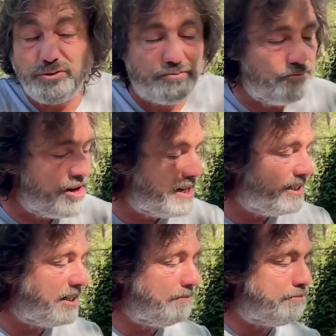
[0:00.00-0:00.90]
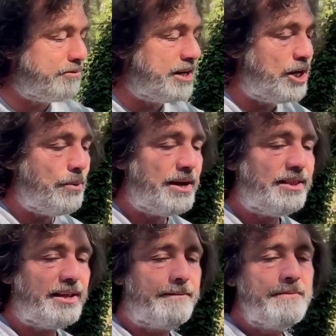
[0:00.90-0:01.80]
really didn't bring you
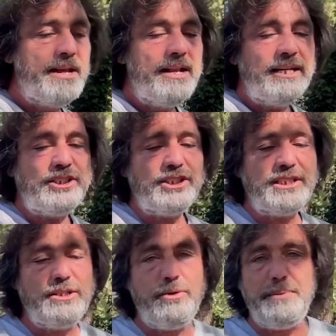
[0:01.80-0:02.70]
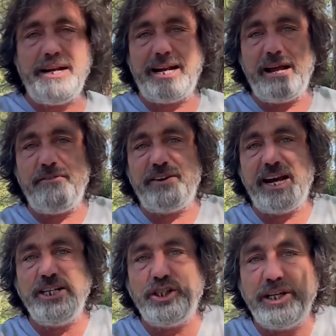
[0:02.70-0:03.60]
anything. Let's just do a bit of
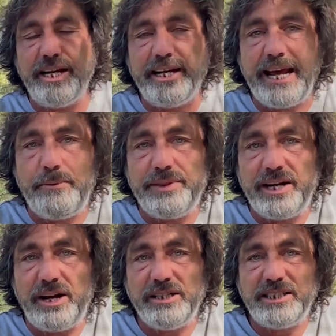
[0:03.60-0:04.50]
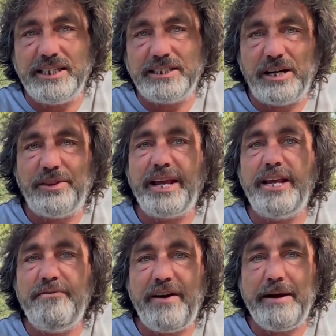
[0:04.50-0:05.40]
clarification here now with the Light Seers card. Thank
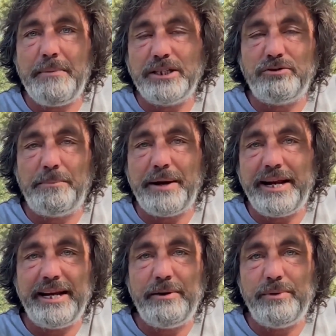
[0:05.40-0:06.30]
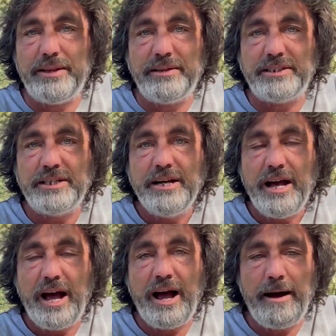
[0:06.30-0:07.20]
you very much for being here with us,
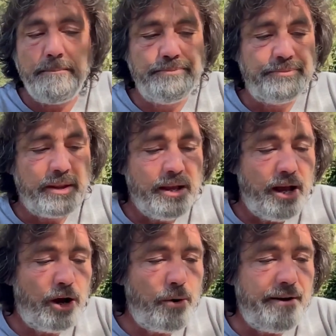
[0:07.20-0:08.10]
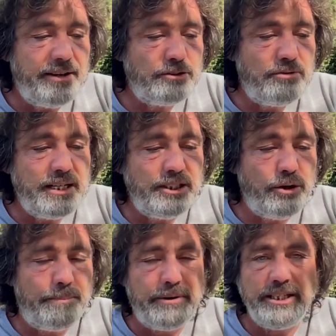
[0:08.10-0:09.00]
um, Aquarius. Really do
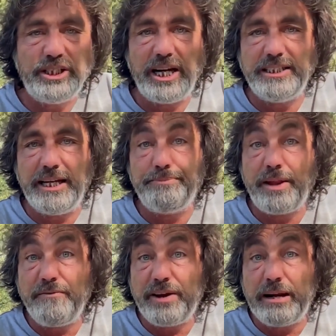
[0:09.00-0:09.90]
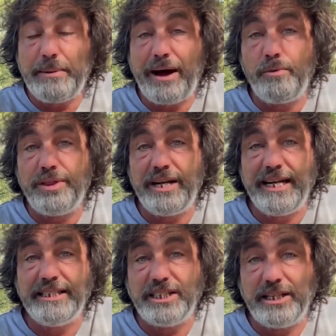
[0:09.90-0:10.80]
appreciate it. Don't forget about all the
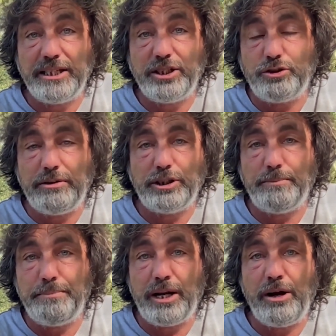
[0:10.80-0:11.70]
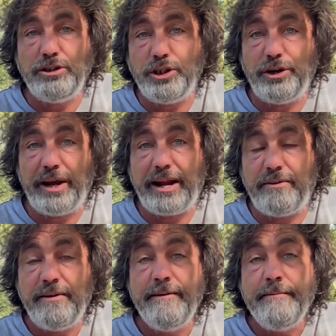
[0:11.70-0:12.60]
links in the description below so you can get
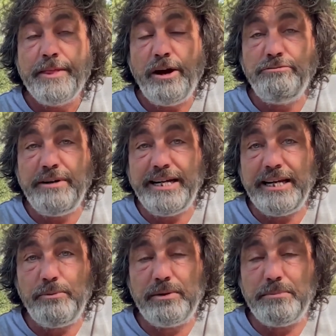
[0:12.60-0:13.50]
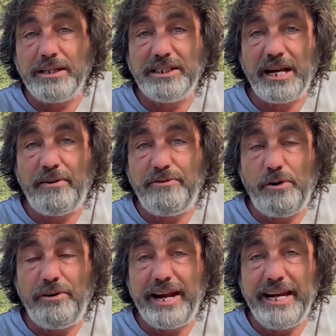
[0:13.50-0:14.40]
a, a reading with myself
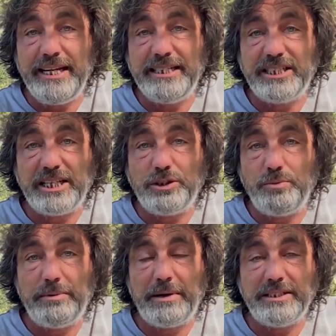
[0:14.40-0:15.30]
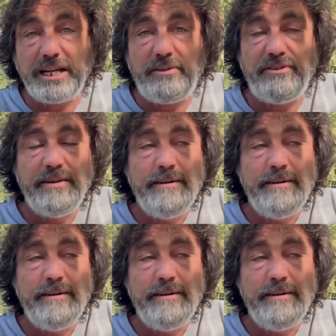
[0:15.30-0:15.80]
or a healing session with myself.